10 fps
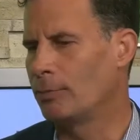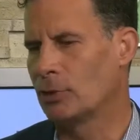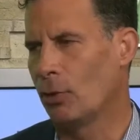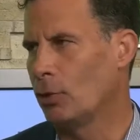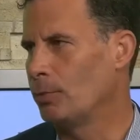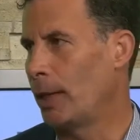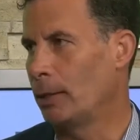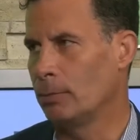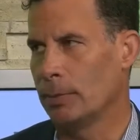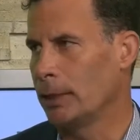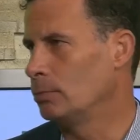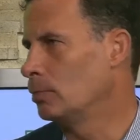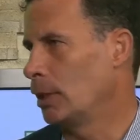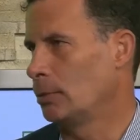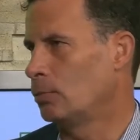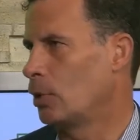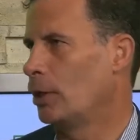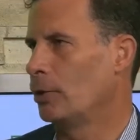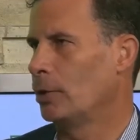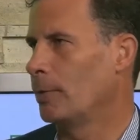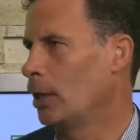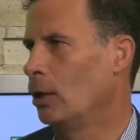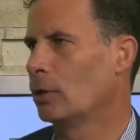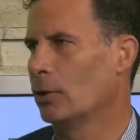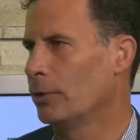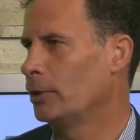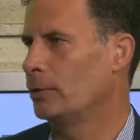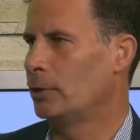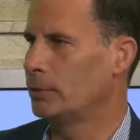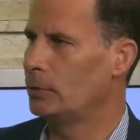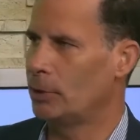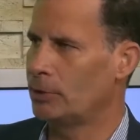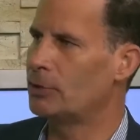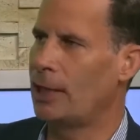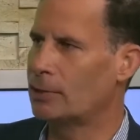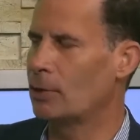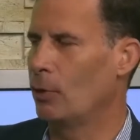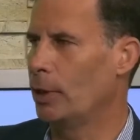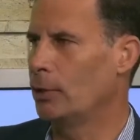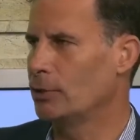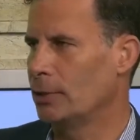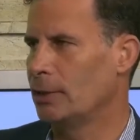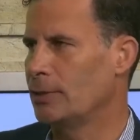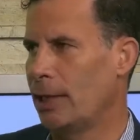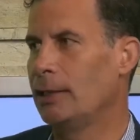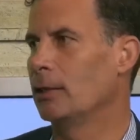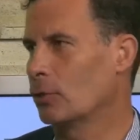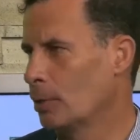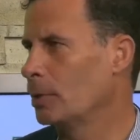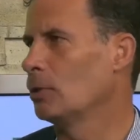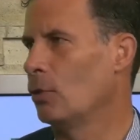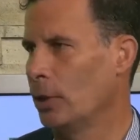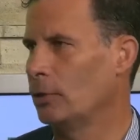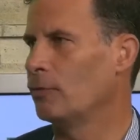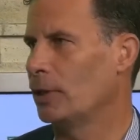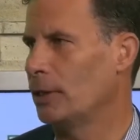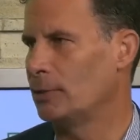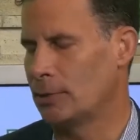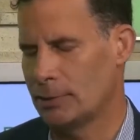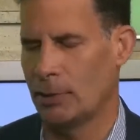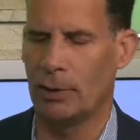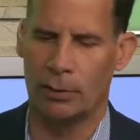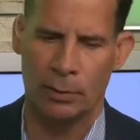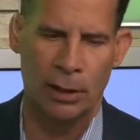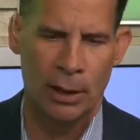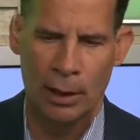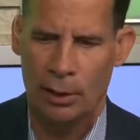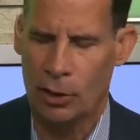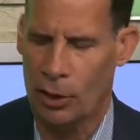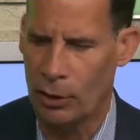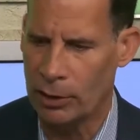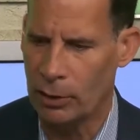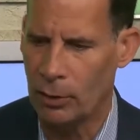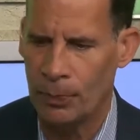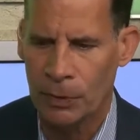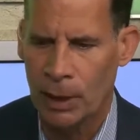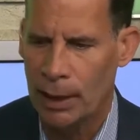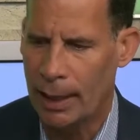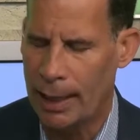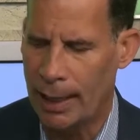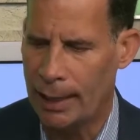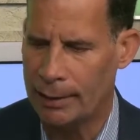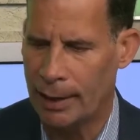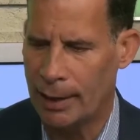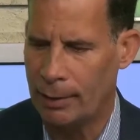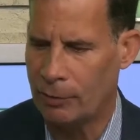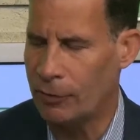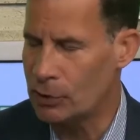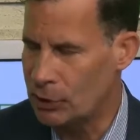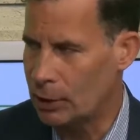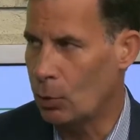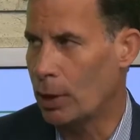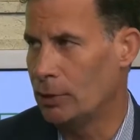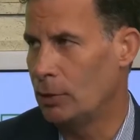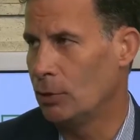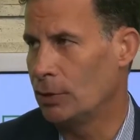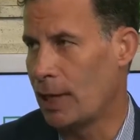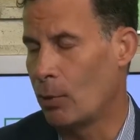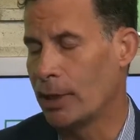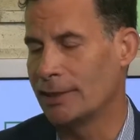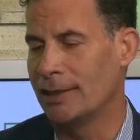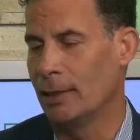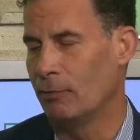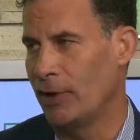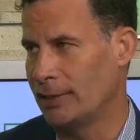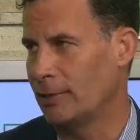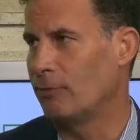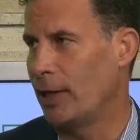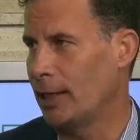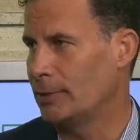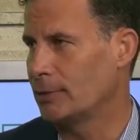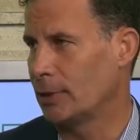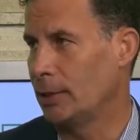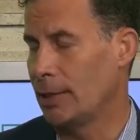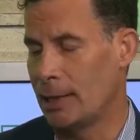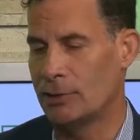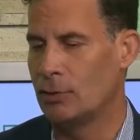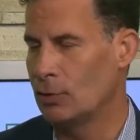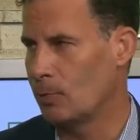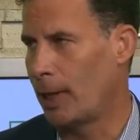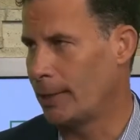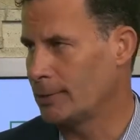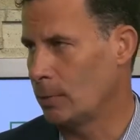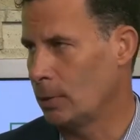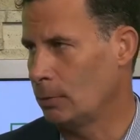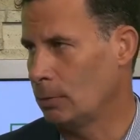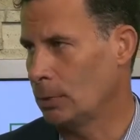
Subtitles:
told by my brother and my uncle that they're estates lawyers, and they say, I need a criminal lawyer for this. And so they'll call you. And the first thing you want to do is I want to see them face to face and as soon as possible.